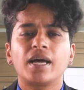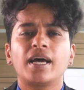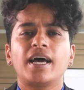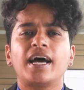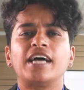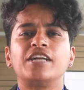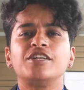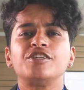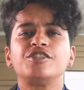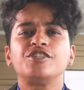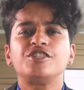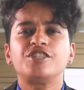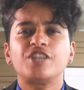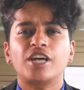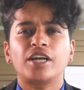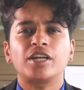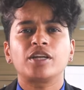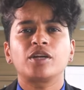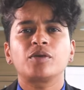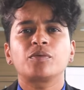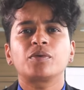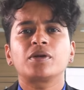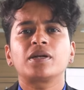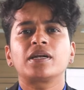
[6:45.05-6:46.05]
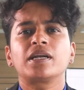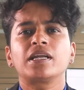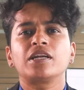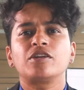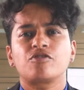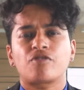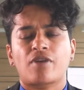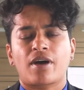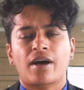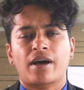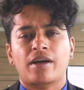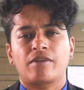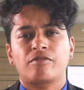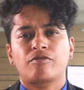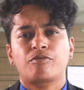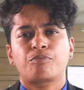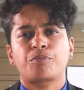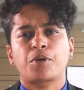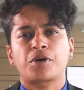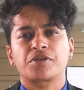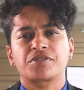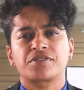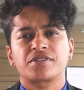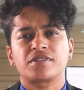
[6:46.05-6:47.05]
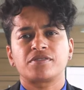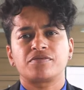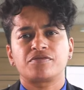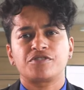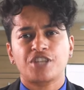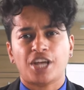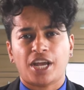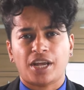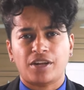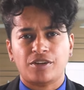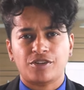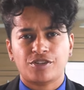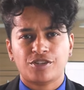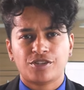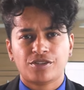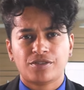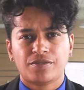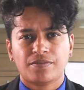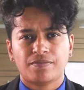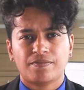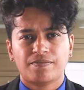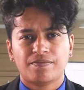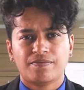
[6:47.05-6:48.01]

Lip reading: and genuinely drive positive change.